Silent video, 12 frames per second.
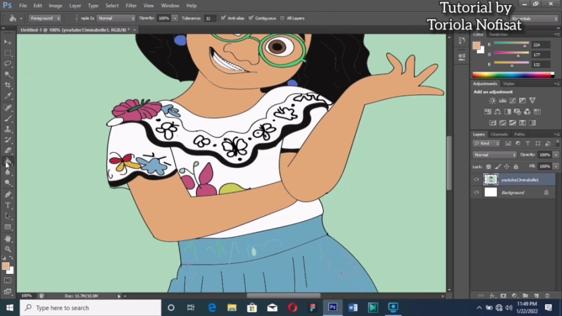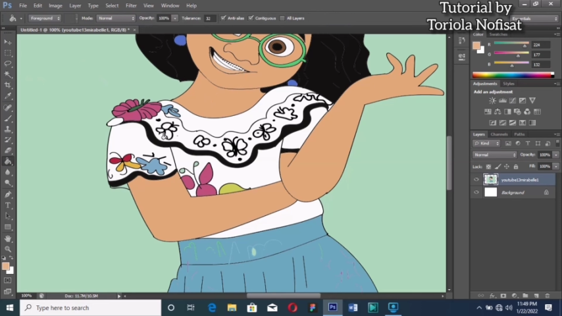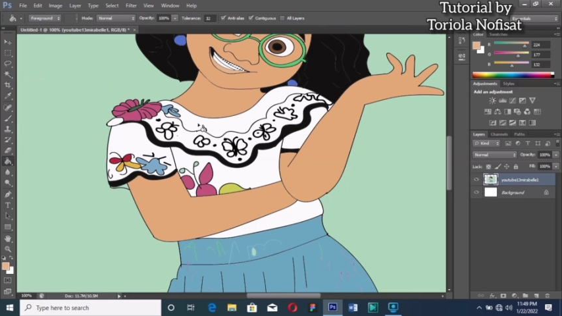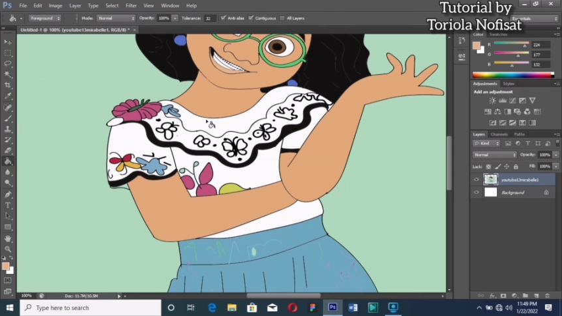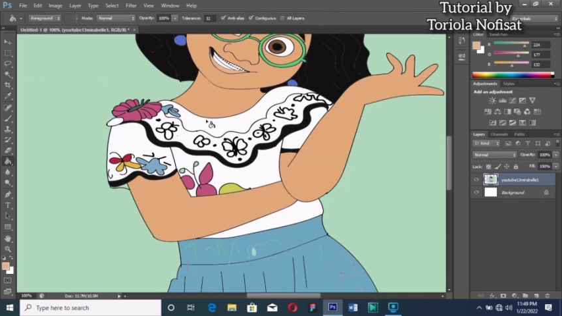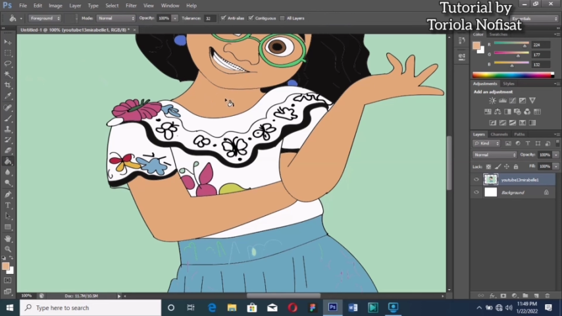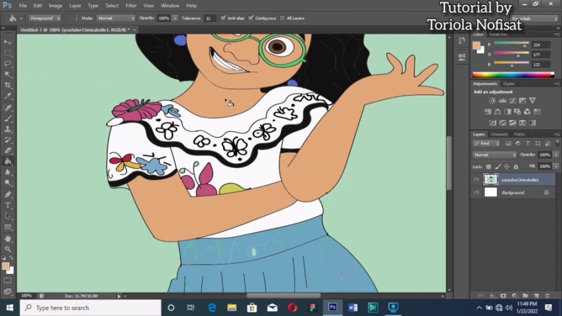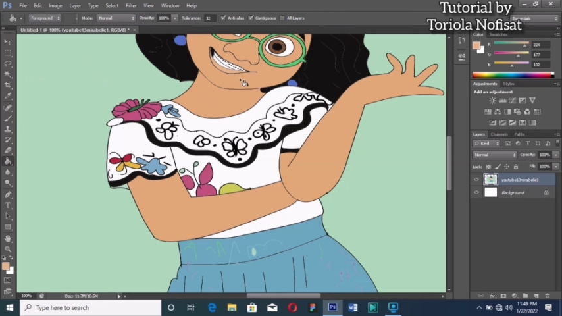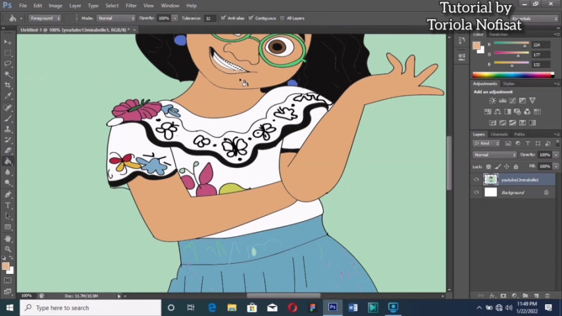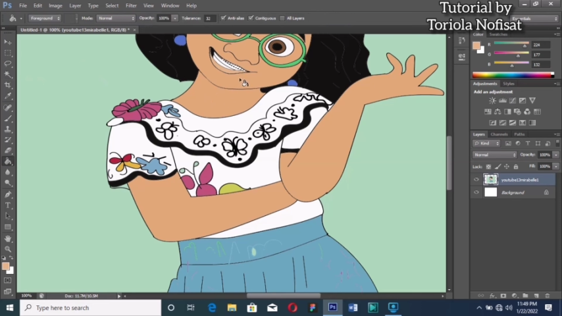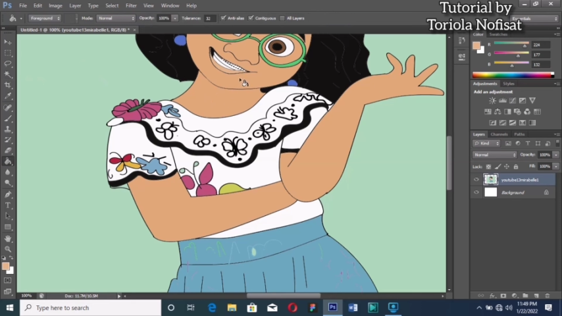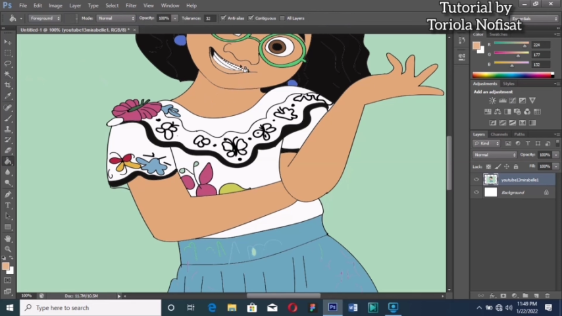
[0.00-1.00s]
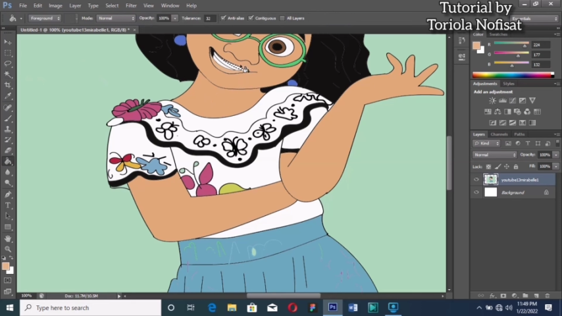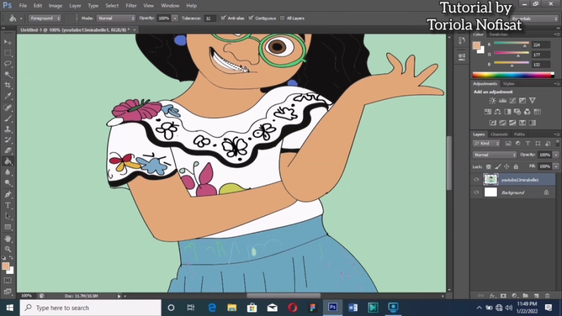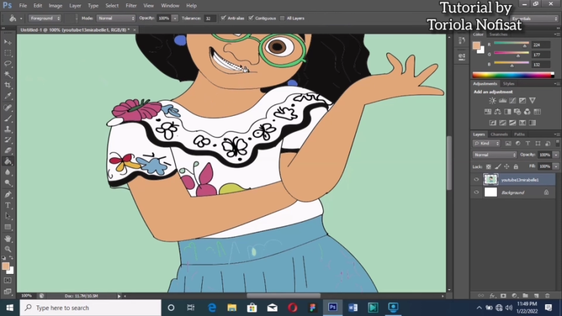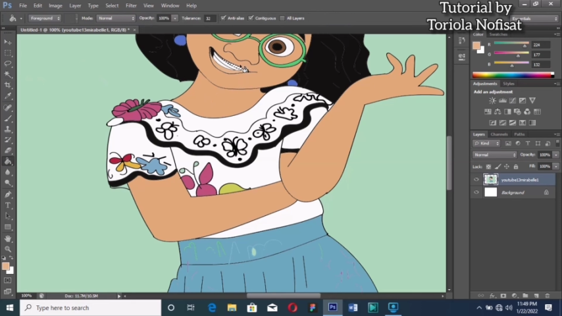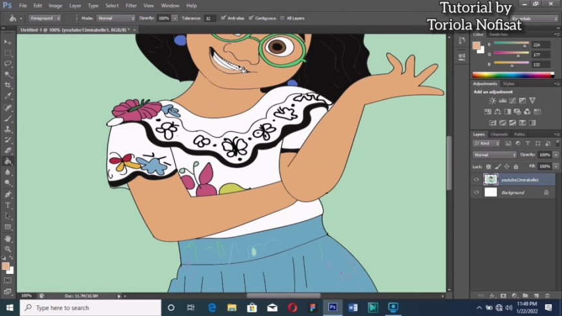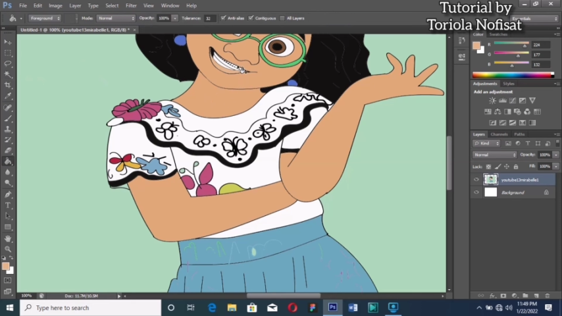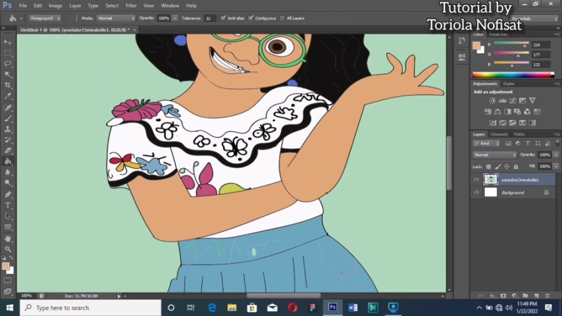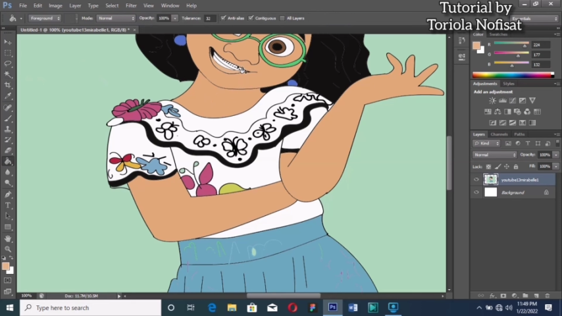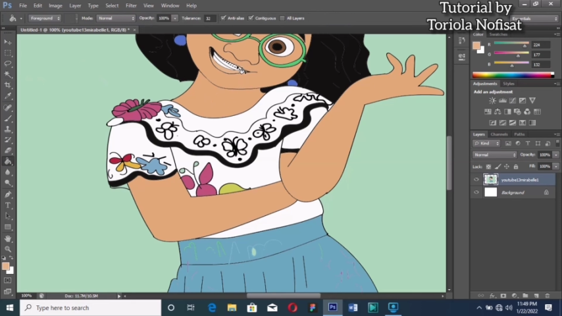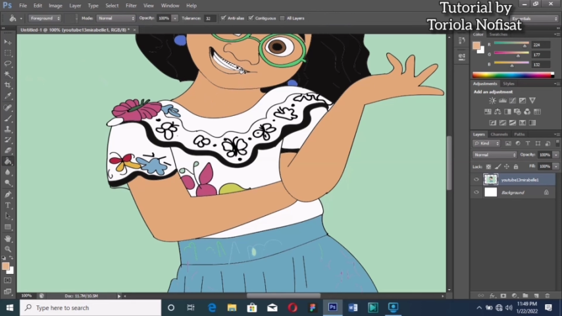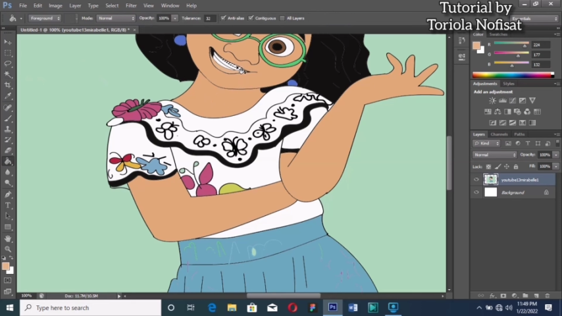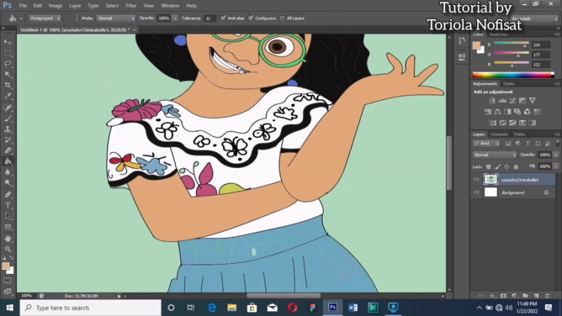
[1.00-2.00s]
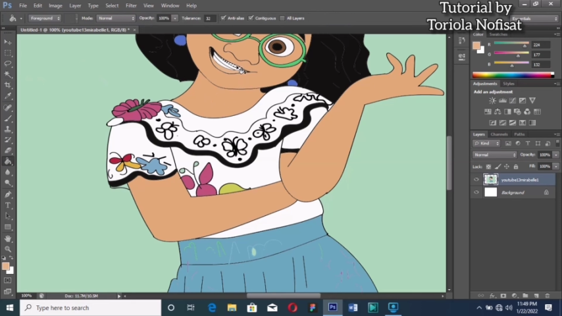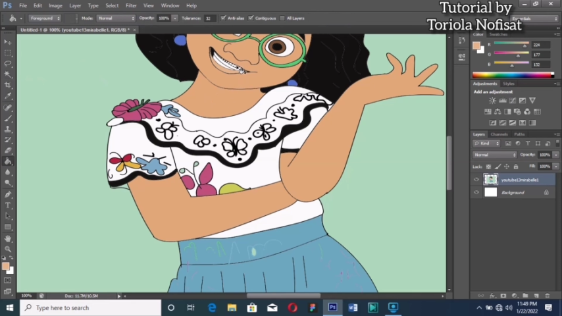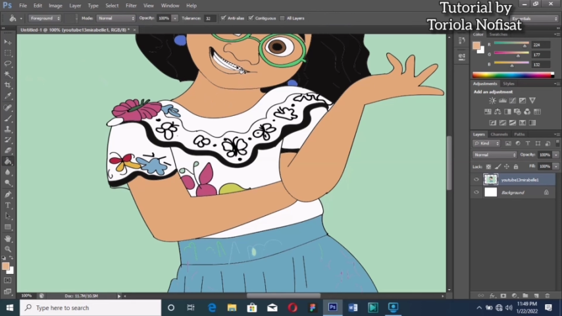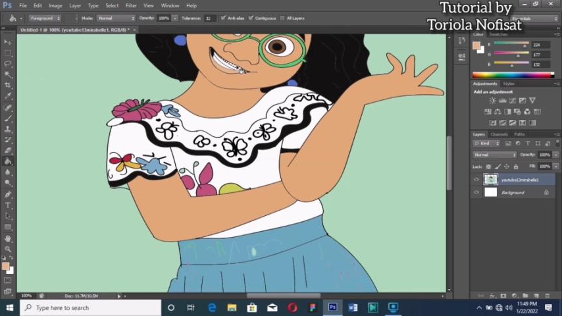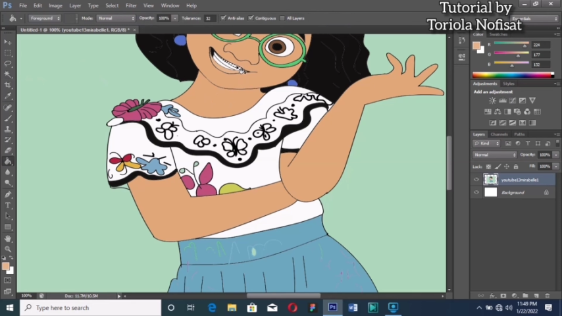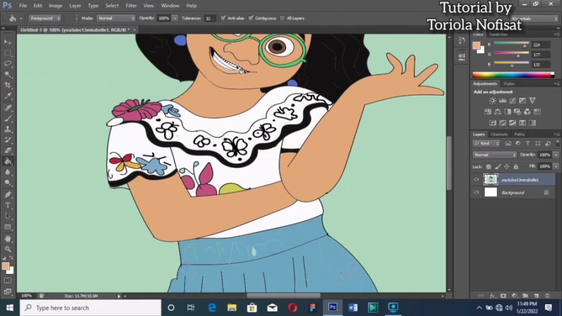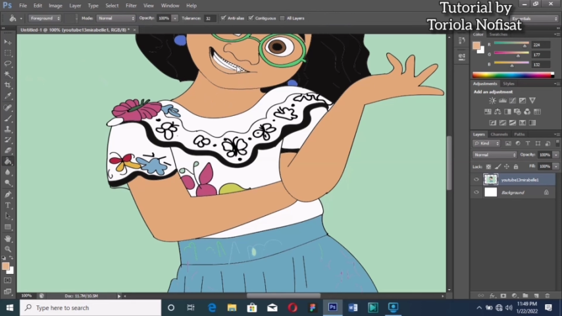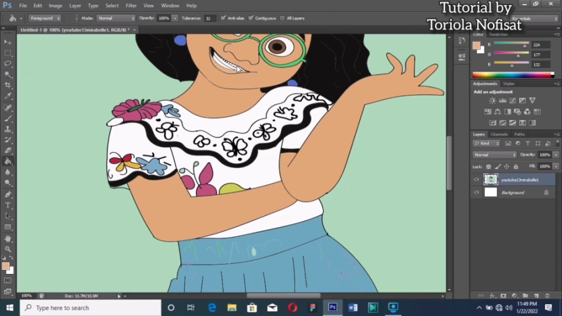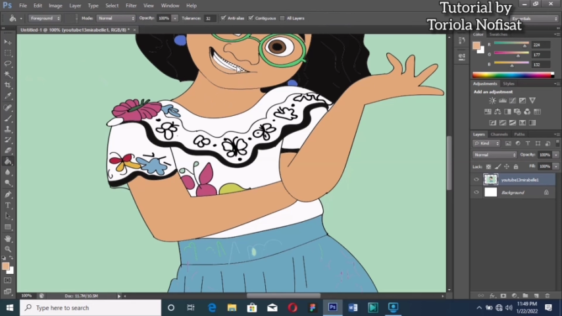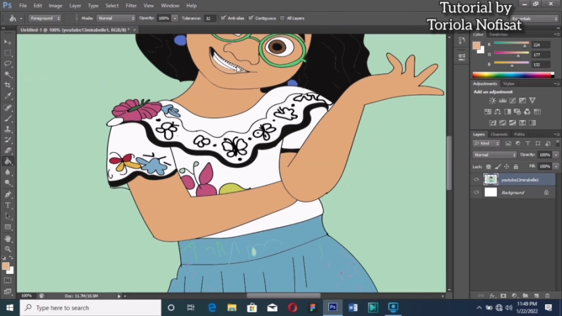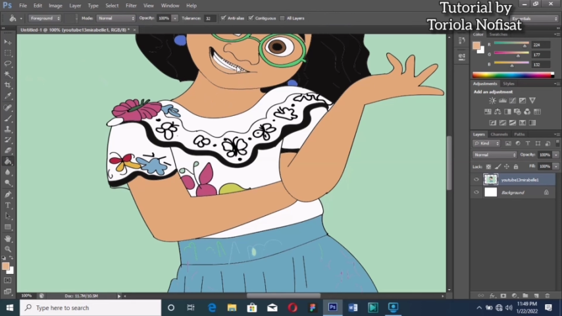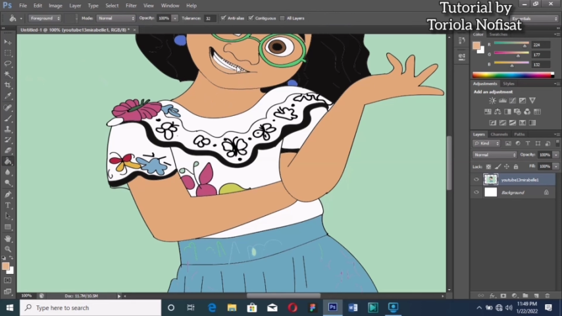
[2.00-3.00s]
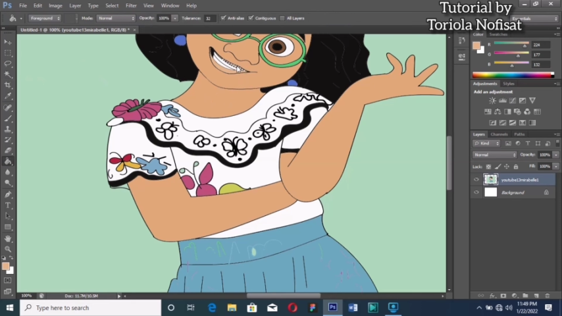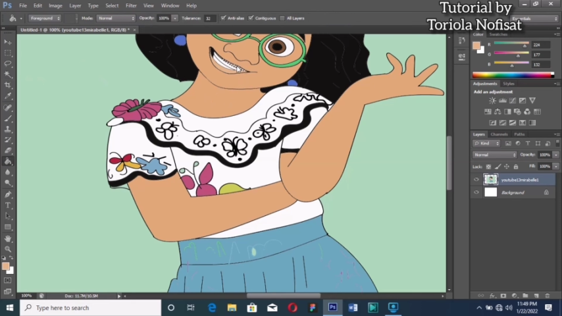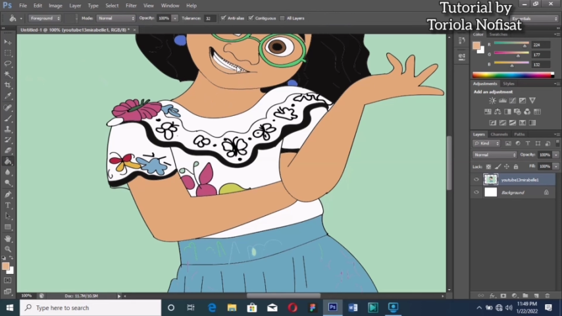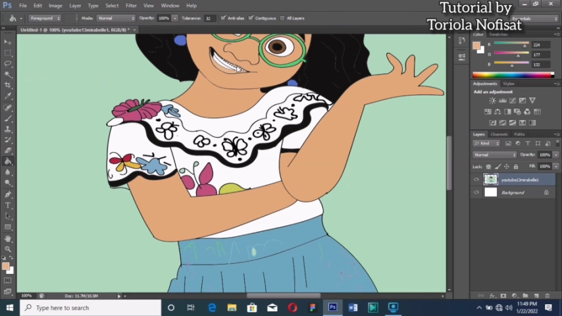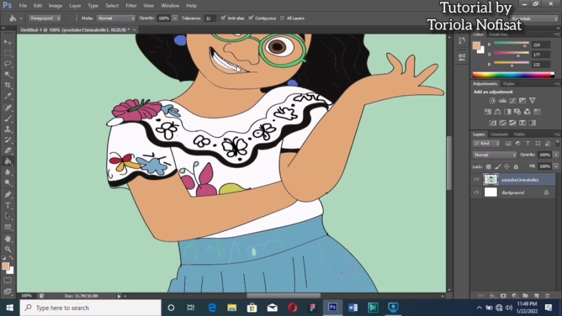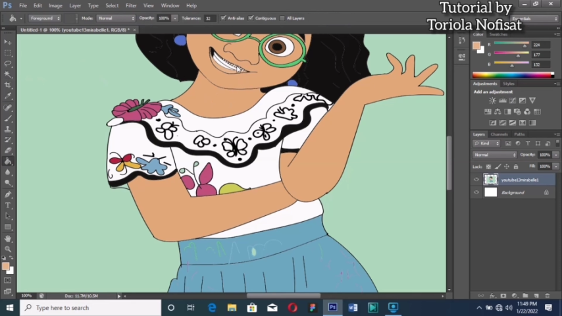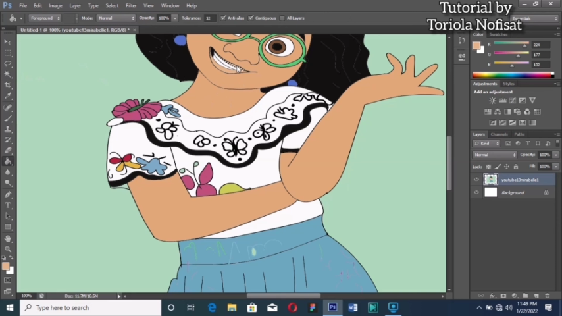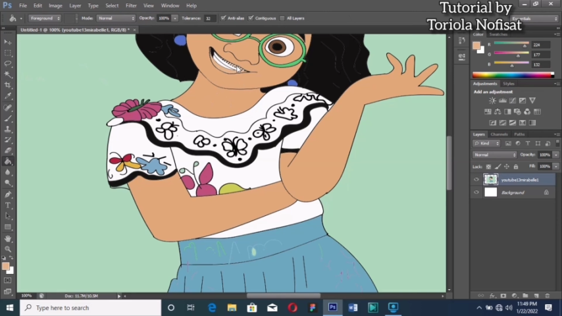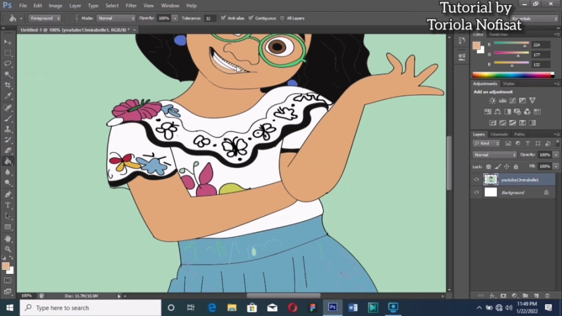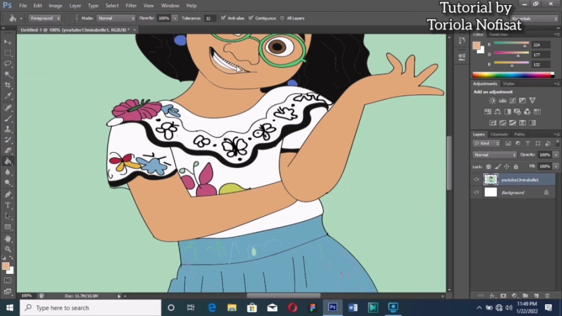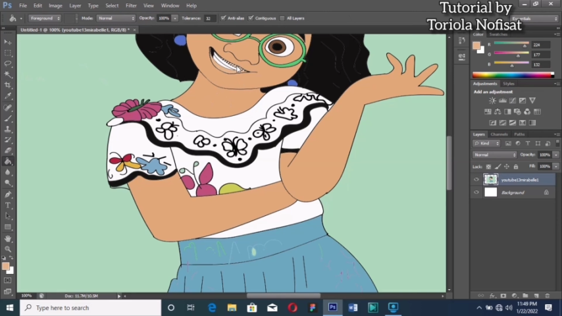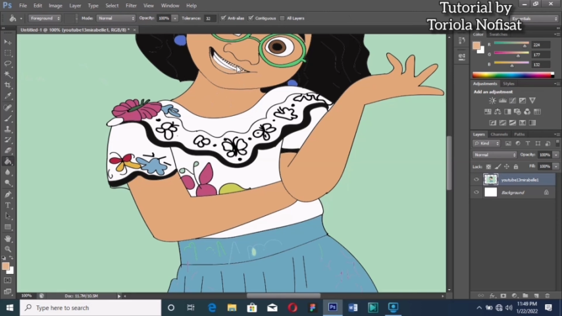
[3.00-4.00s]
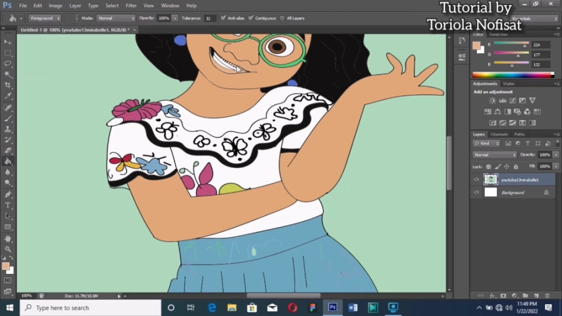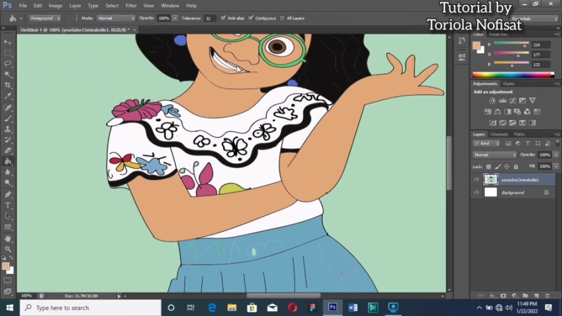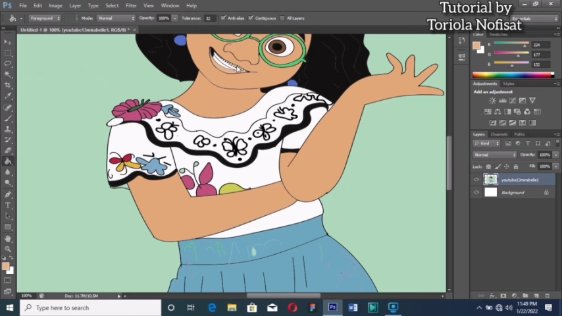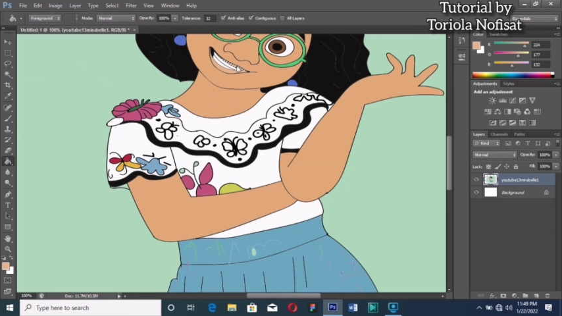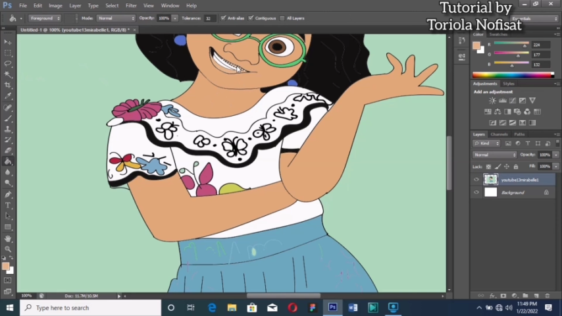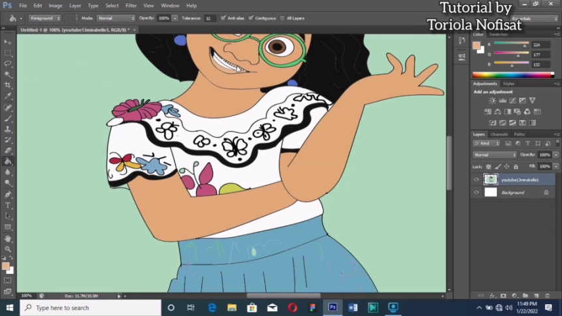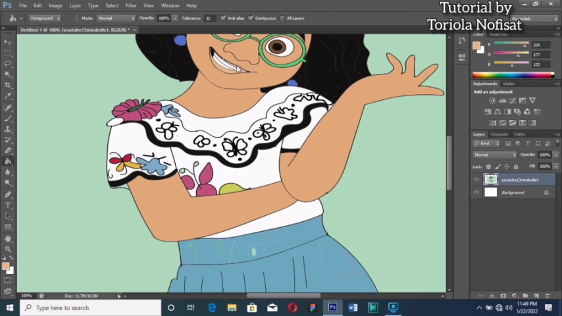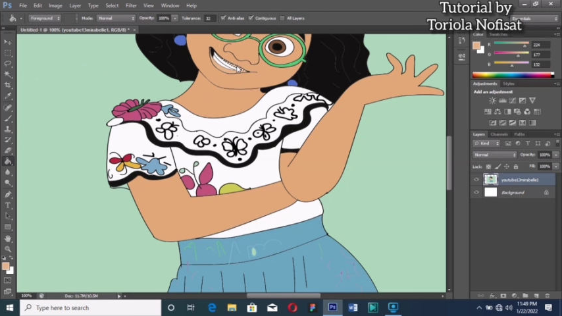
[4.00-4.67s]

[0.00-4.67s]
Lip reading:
Nobody's mouth can be seen.